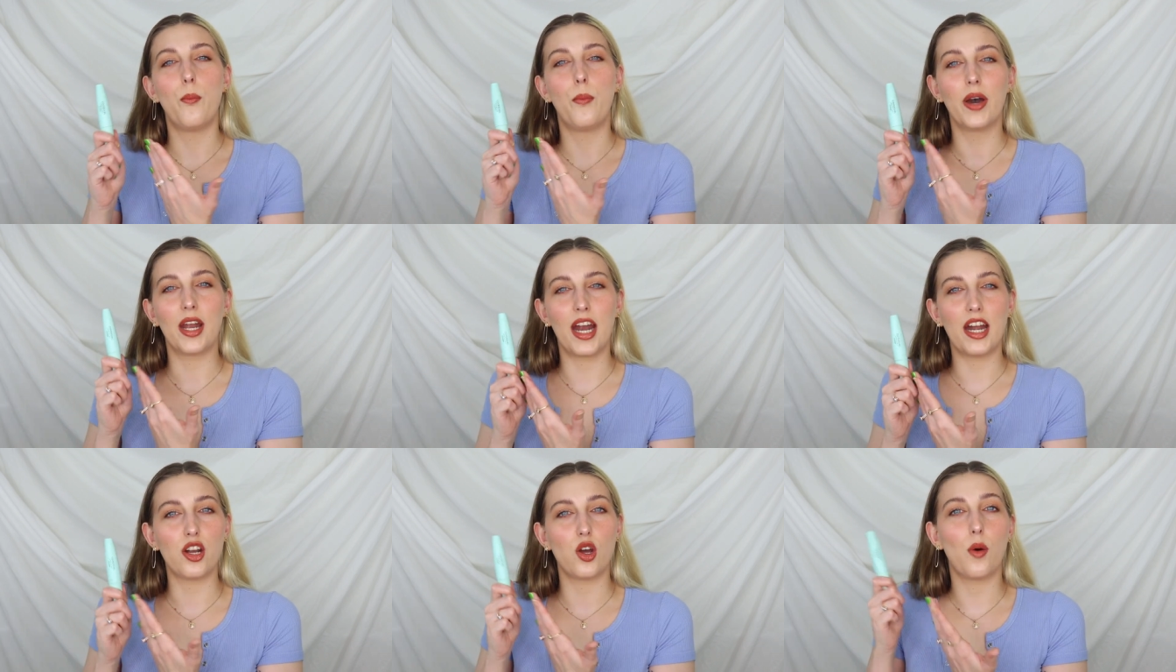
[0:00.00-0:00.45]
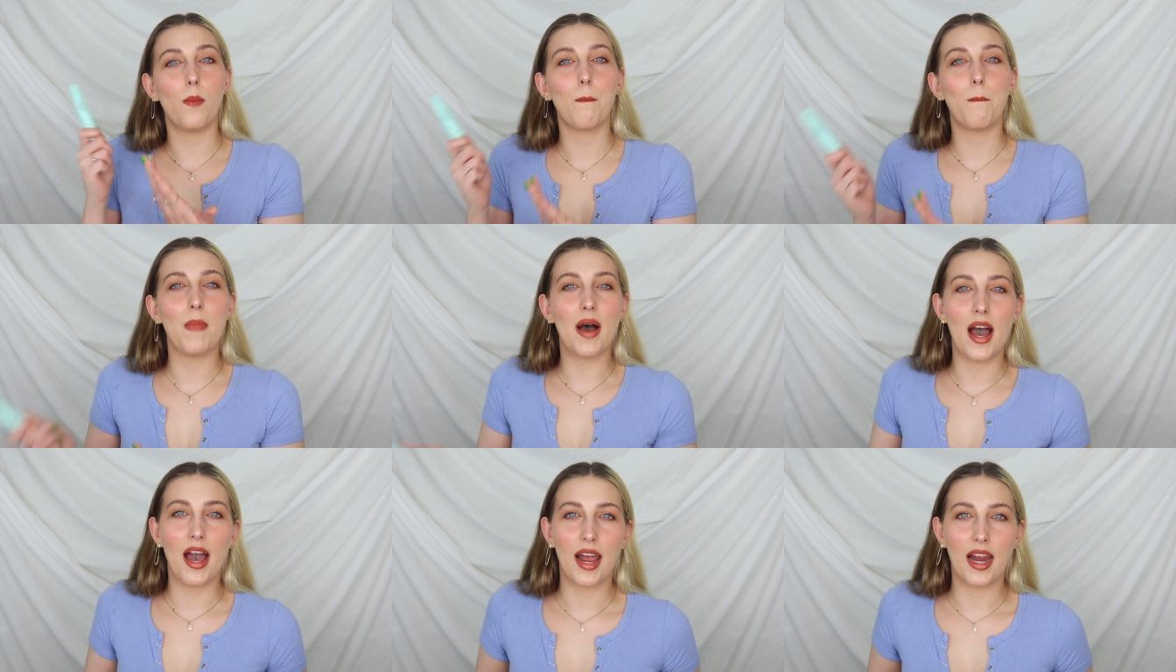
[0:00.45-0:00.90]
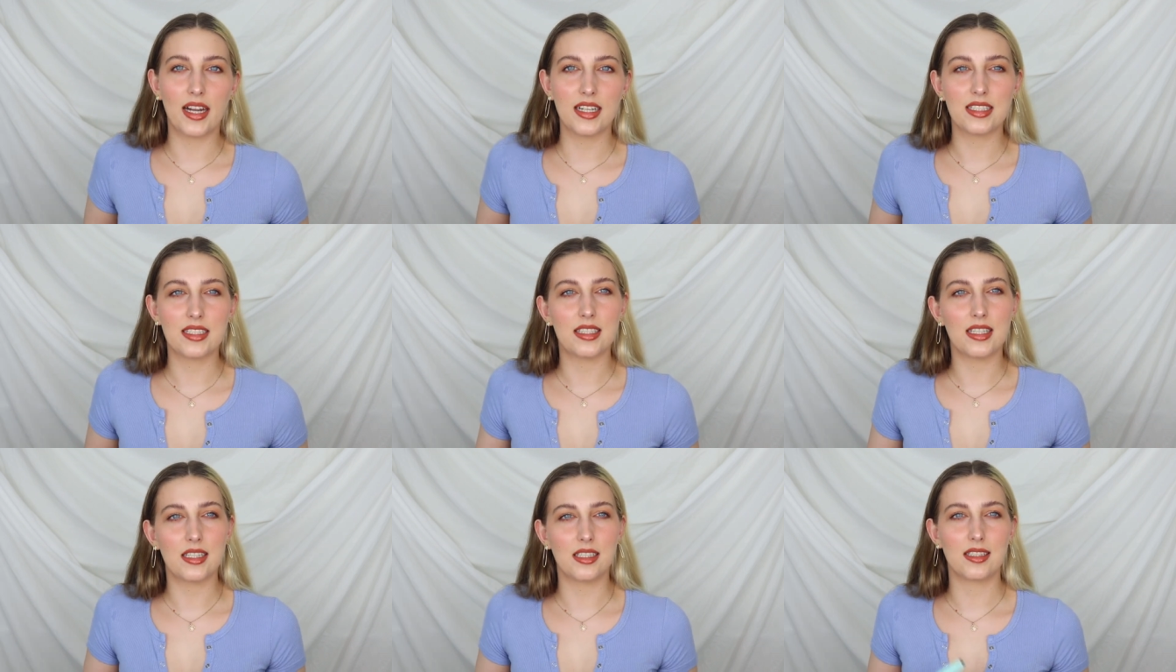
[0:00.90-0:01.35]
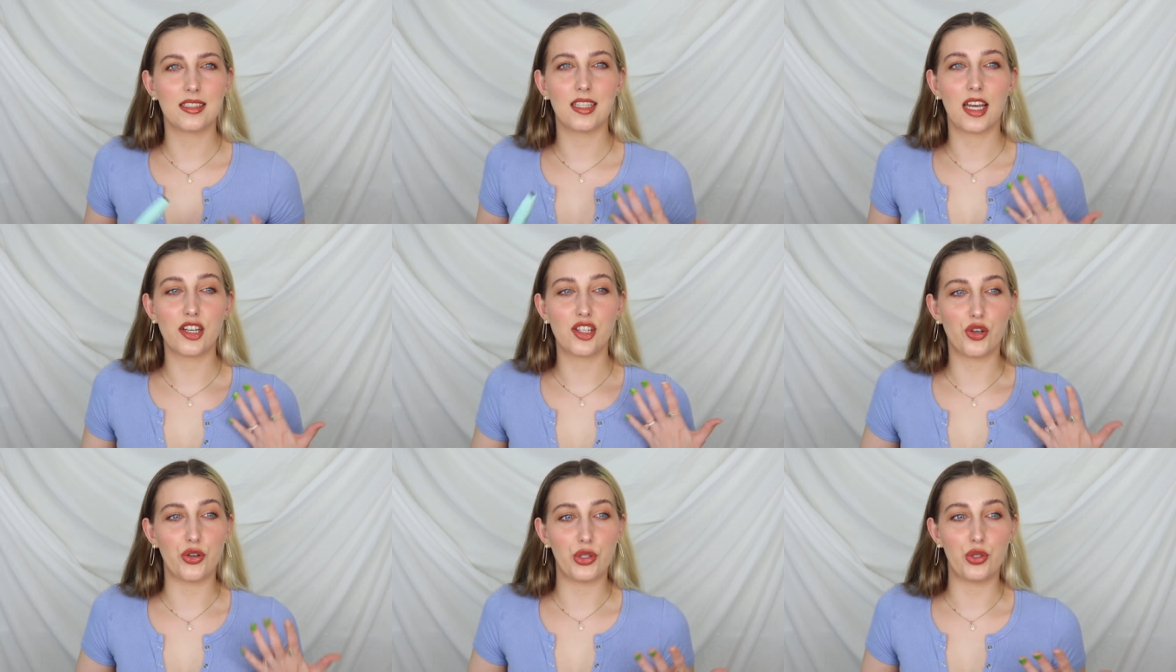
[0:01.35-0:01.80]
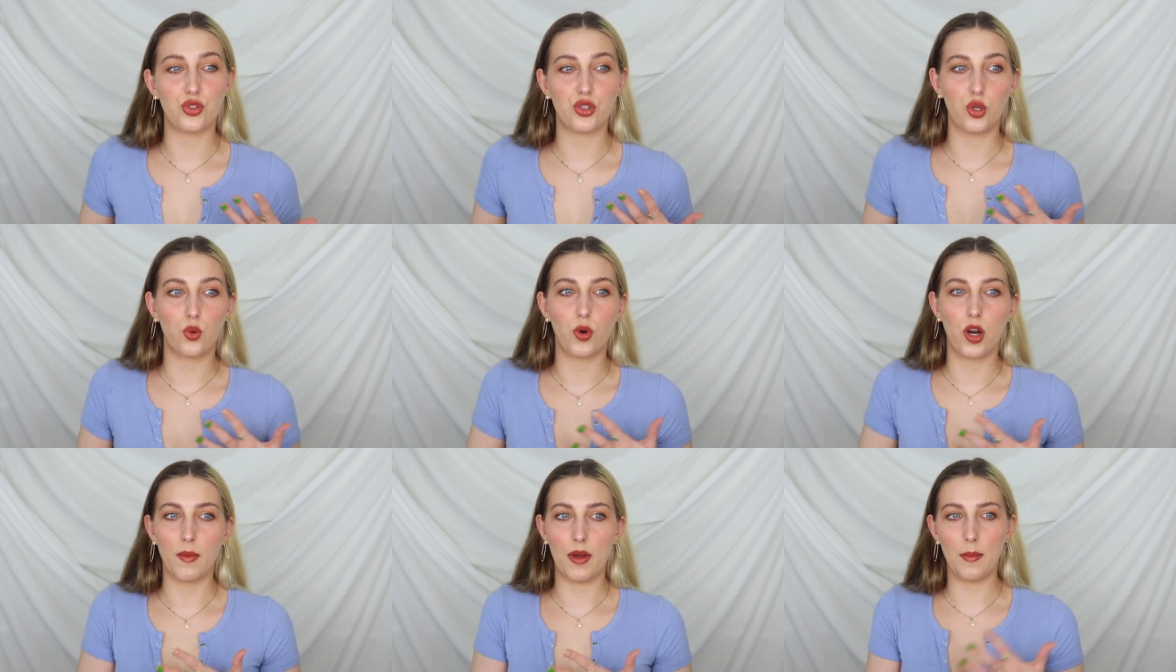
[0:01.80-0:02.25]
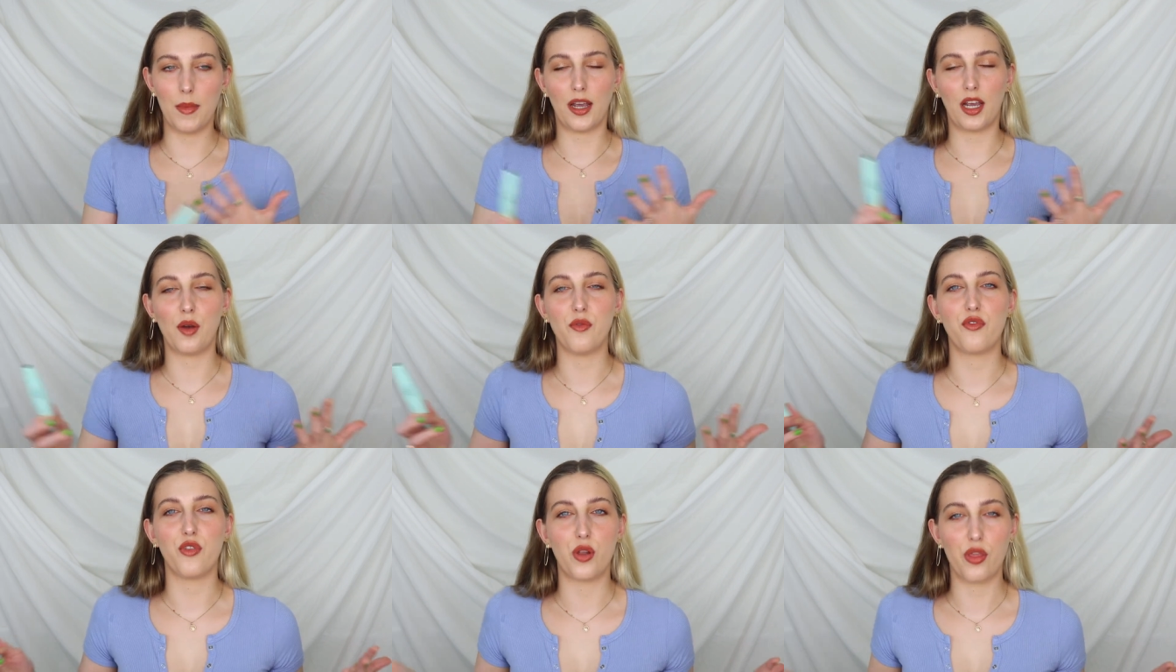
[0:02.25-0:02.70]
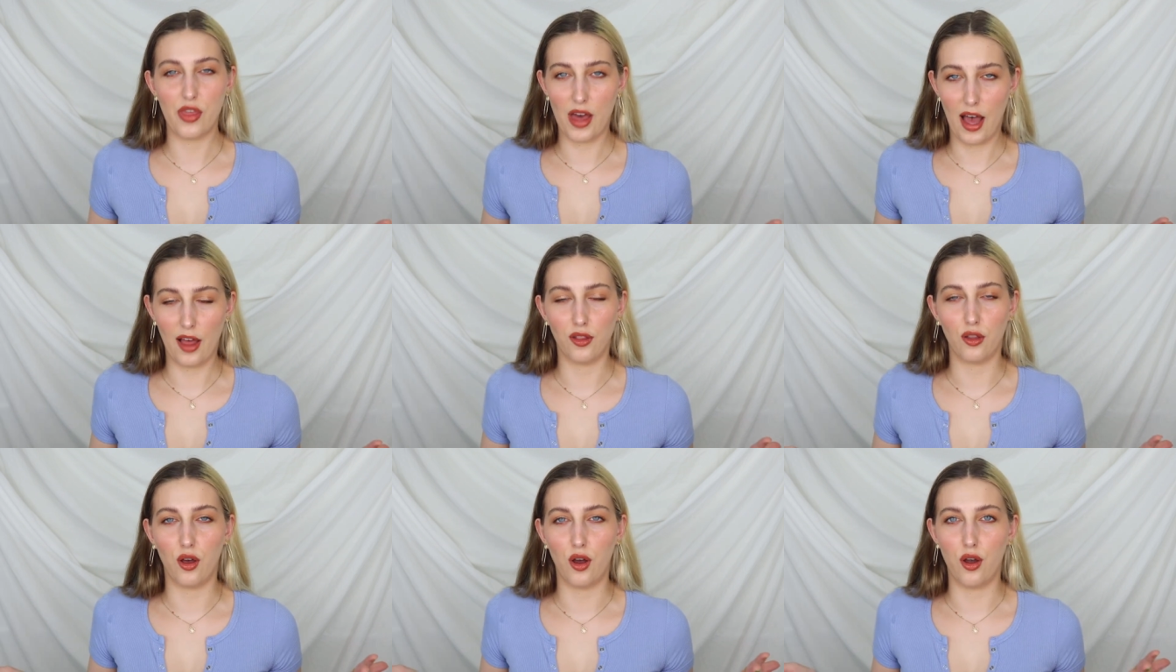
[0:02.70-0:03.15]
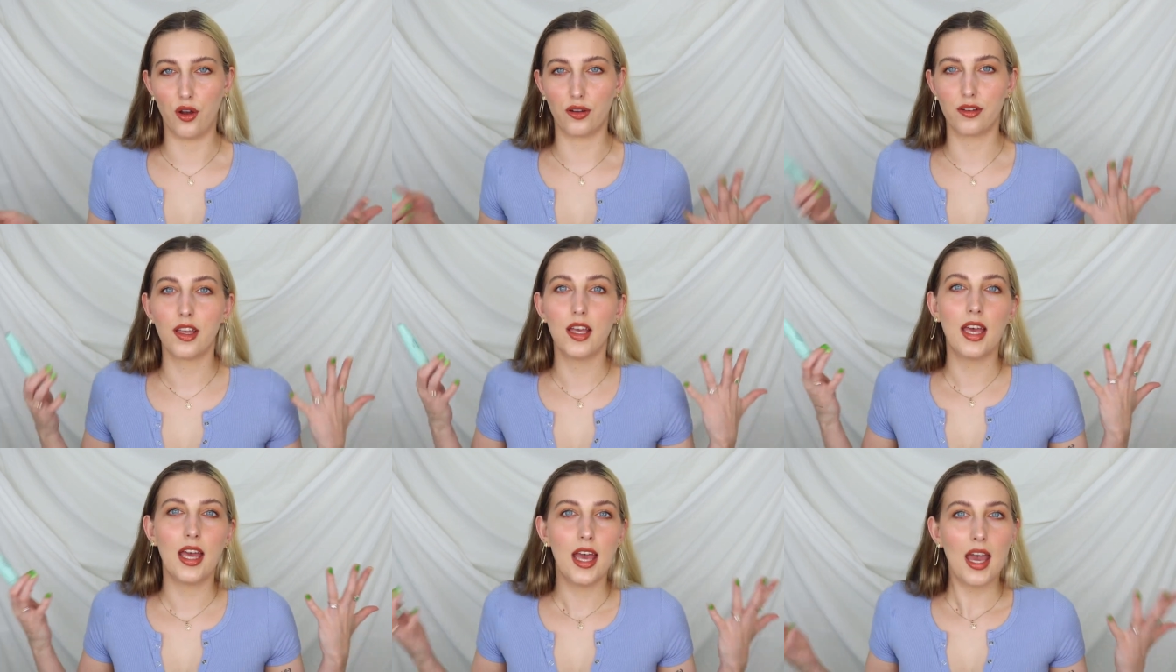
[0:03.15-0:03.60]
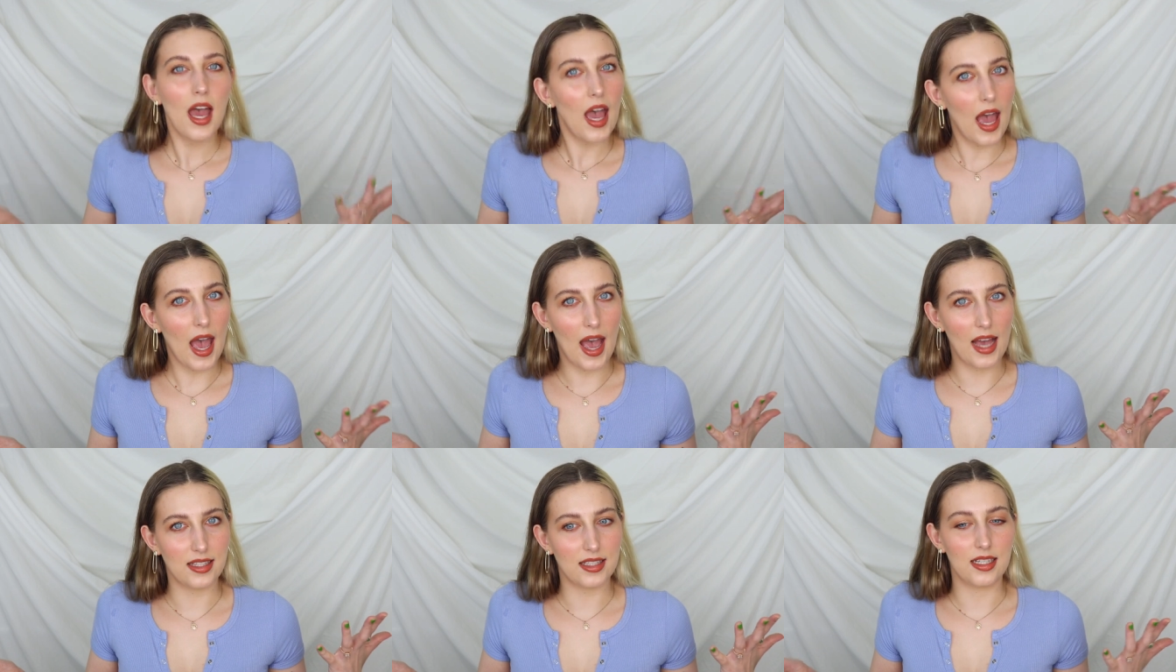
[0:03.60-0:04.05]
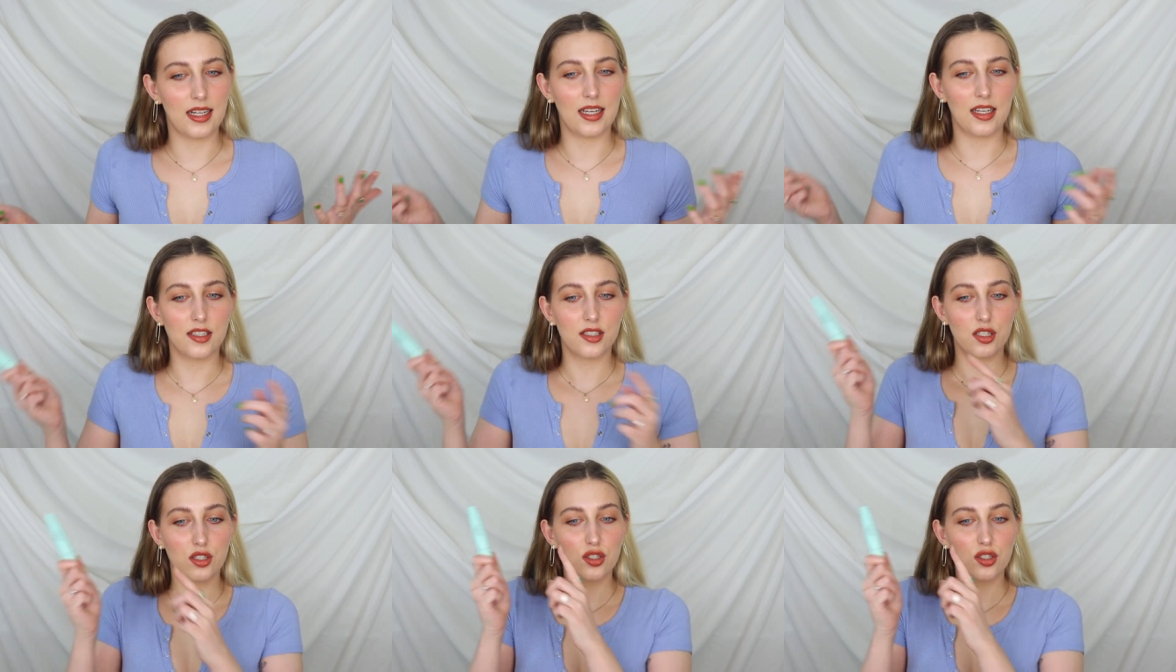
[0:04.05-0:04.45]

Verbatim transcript: but I don't mind seeing as I don't usually wear my makeup for that long as it is.